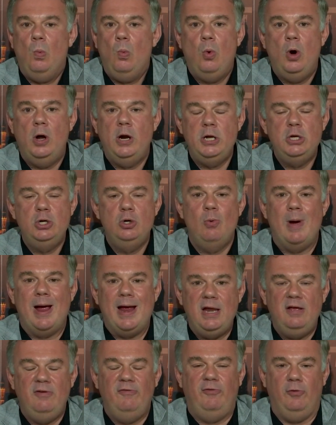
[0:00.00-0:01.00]
What are you
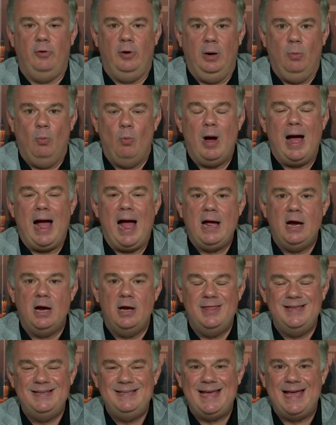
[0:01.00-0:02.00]
waiting for? Why
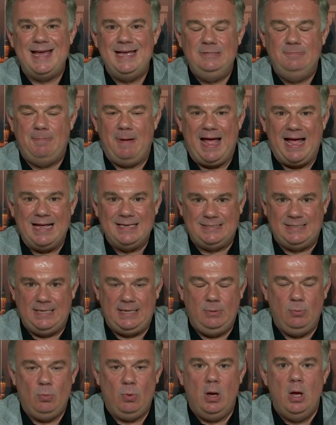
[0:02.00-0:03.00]
are the days
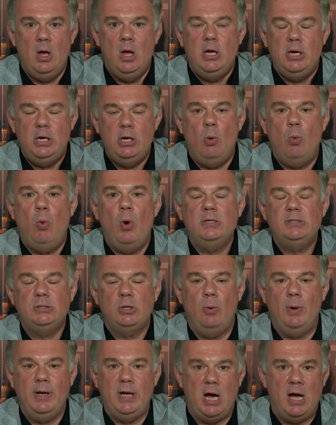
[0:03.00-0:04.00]
passing? You know,
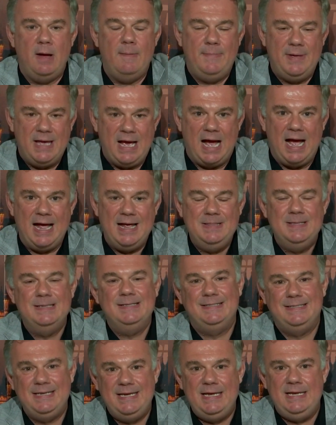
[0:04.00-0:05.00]
what's going on behind
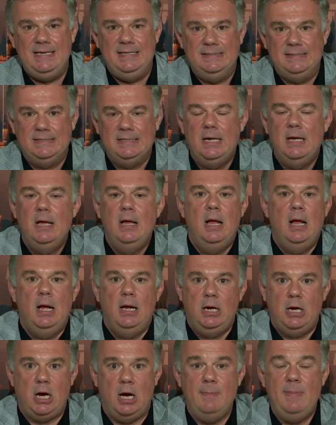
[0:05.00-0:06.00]
the scenes? Mm.
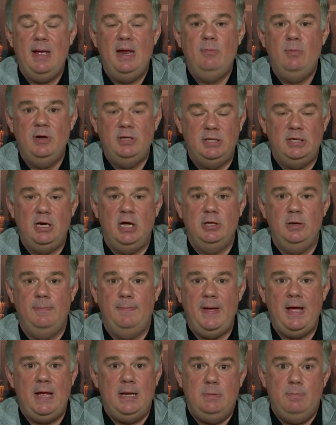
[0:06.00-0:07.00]
Come in with another
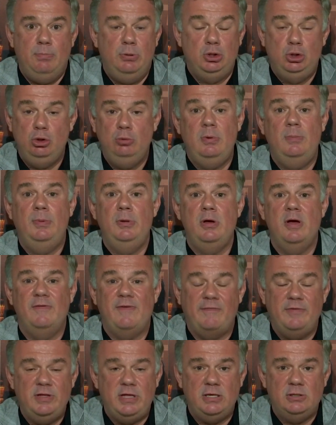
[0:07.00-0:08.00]
bid. Presumably, you
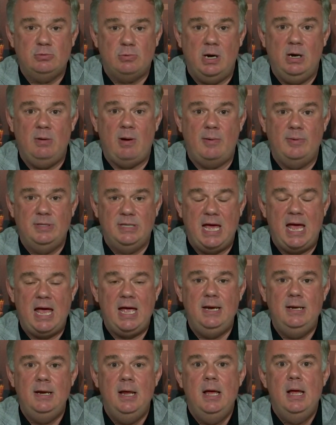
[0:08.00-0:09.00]
have everything squared away with
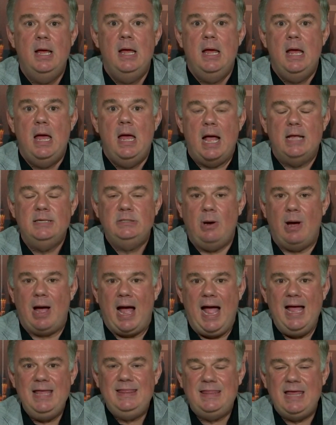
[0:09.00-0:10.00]
Kane. And
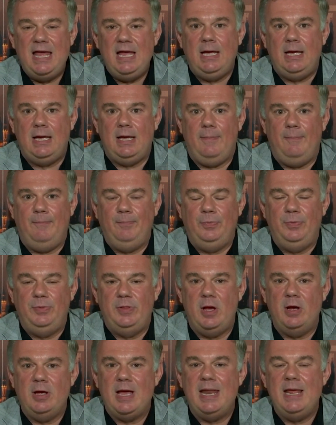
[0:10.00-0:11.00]
so I think
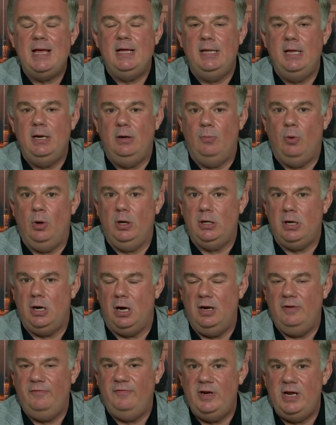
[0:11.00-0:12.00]
they're getting a little more
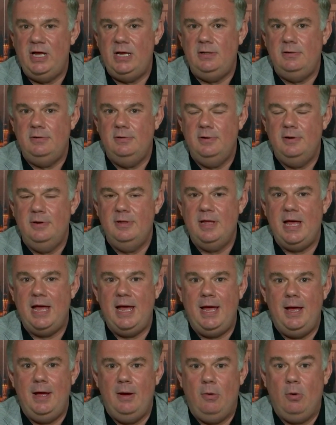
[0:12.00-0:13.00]
confident
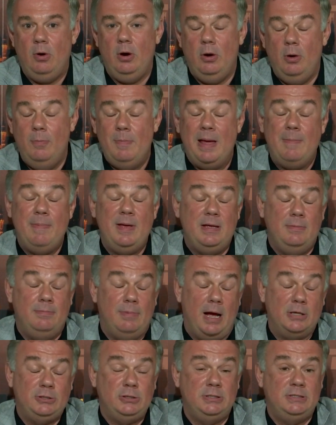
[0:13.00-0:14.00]
that, or, or maybe
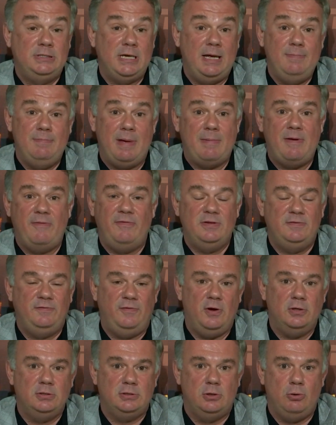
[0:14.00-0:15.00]
I should say, maybe if it's
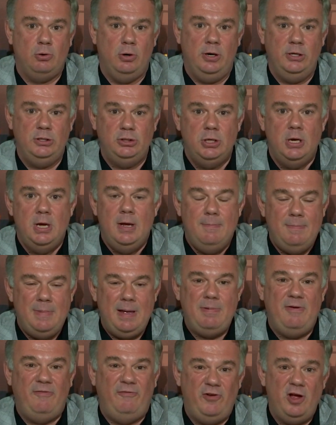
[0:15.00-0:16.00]
false courage,
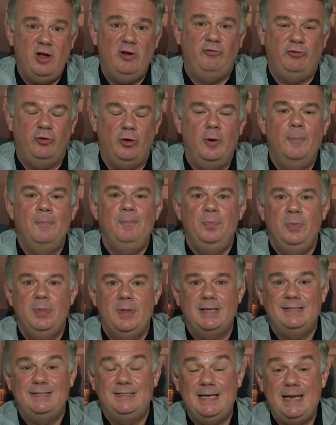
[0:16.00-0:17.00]
maybe fearful
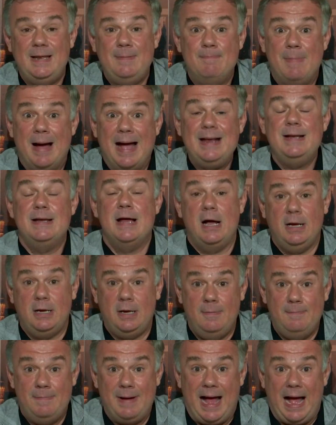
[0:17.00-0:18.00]
that City might
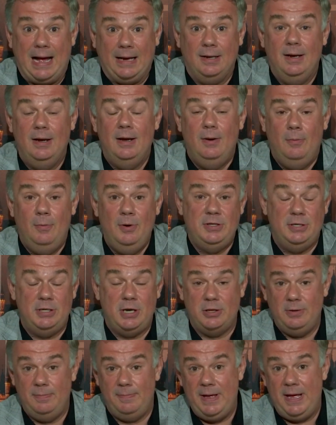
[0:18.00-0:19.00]
not come back with
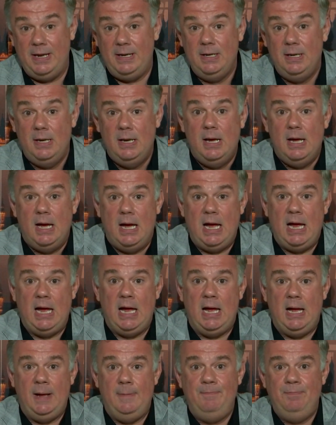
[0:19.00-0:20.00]
another bid.
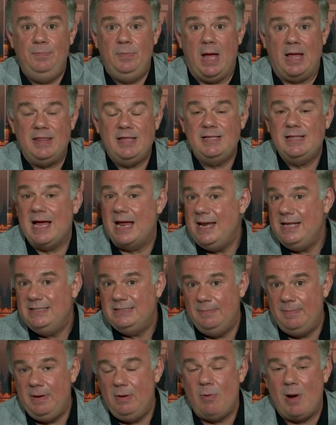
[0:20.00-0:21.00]
Um, I think that
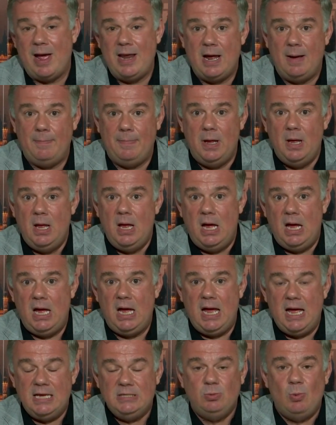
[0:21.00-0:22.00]
needs to be weighed up
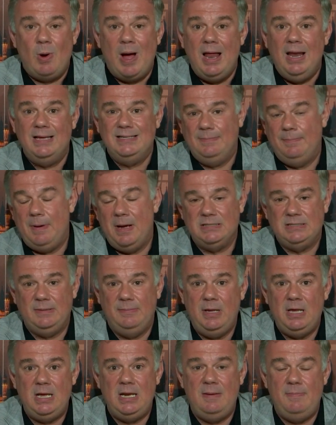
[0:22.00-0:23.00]
uh, as well as a
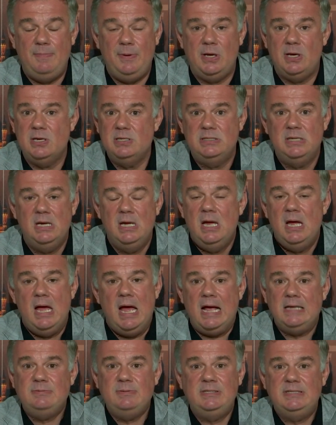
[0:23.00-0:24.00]
possibility because,
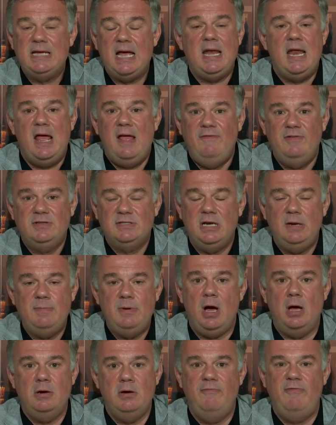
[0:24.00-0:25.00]
as we said, if it's going
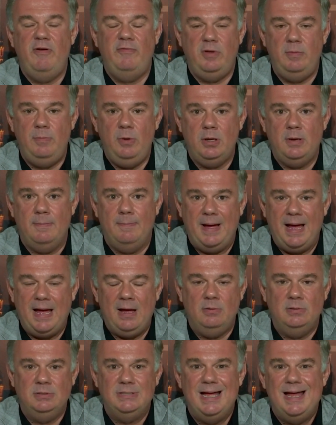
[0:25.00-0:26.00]
to be 150 million
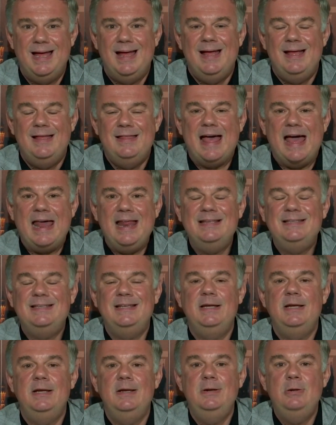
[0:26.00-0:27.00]
pounds, that is
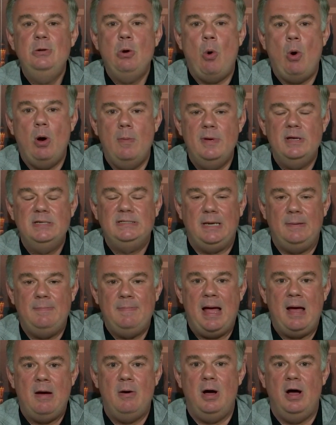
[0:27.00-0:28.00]
an enormous
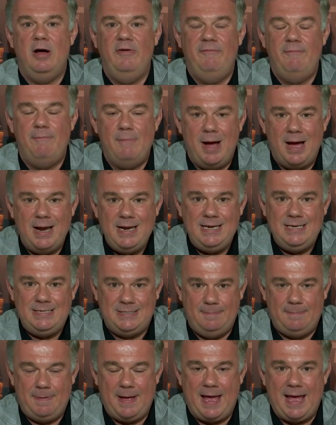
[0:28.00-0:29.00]
amount of money
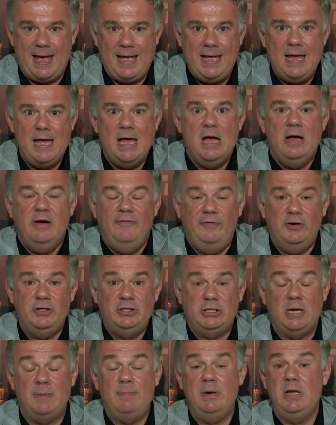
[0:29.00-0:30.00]
to pay for
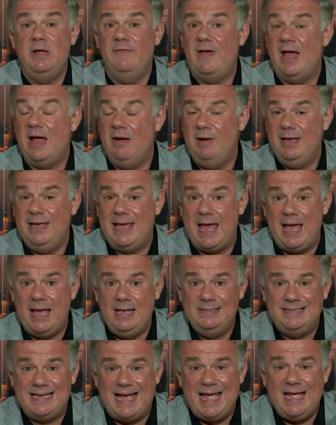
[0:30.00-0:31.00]
somebody of Harry
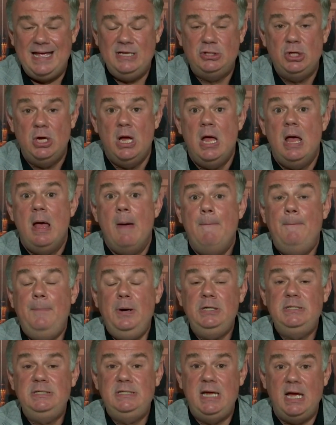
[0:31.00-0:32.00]
Kane's age, mm.
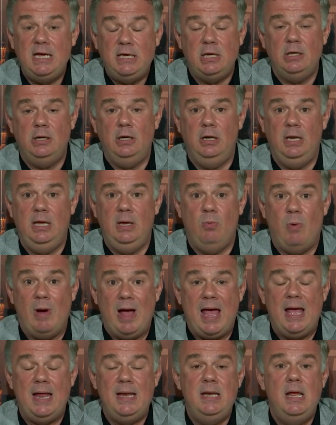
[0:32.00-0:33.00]
particularly
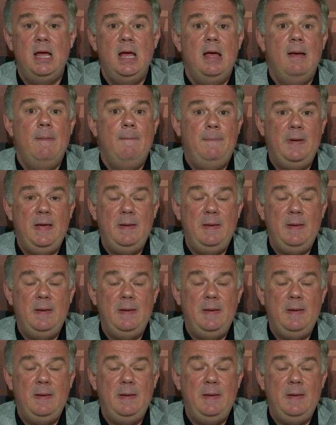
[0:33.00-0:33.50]
when yeah.